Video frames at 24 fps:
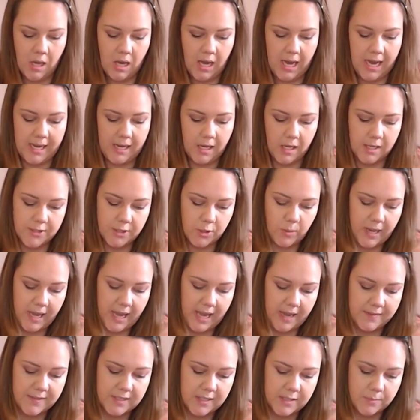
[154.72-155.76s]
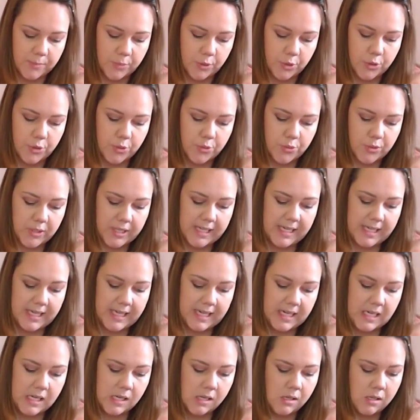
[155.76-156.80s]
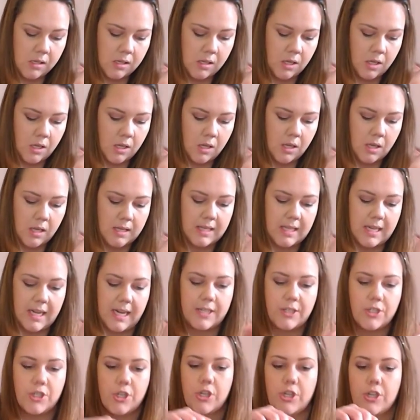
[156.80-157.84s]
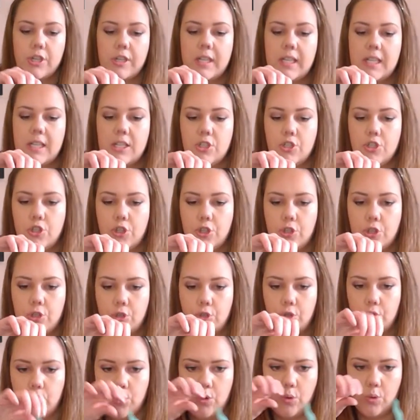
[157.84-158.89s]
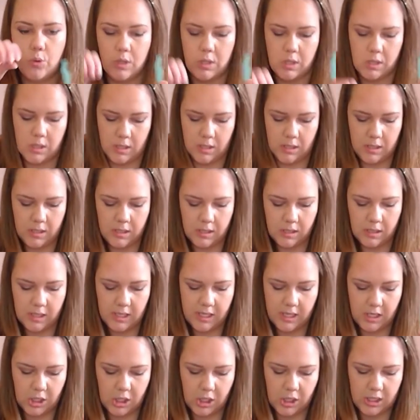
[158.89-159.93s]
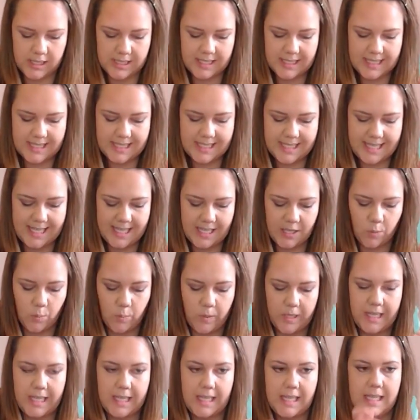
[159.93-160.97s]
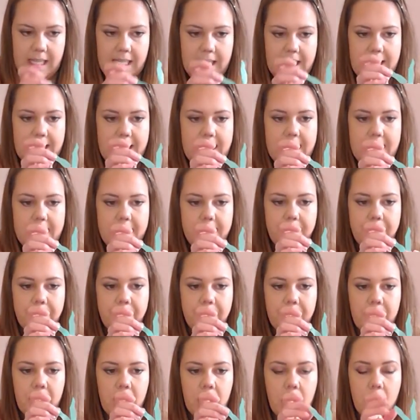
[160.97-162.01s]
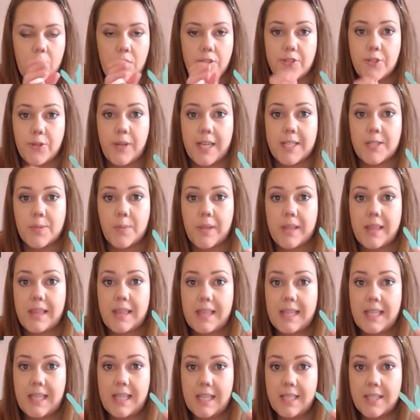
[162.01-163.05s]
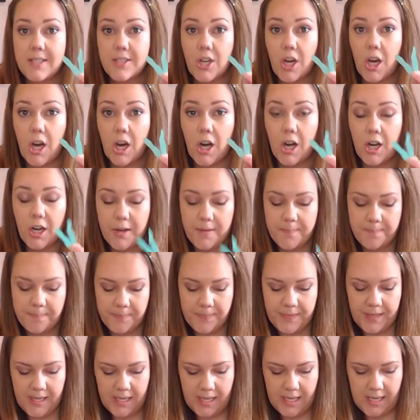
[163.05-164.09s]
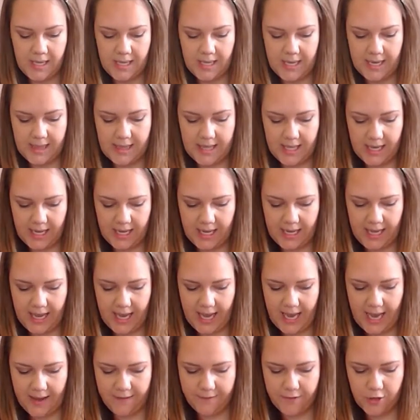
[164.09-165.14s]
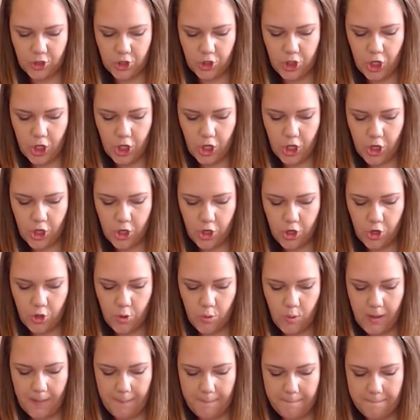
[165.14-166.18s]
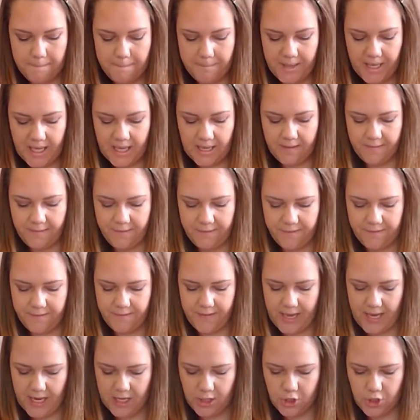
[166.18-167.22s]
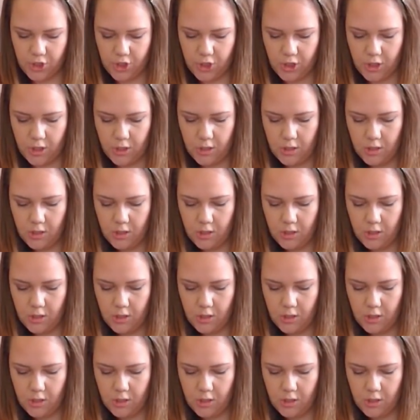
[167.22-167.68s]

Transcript: I also have some green that I turned into little seaweeds. So that's what these are. And then I have two big fish,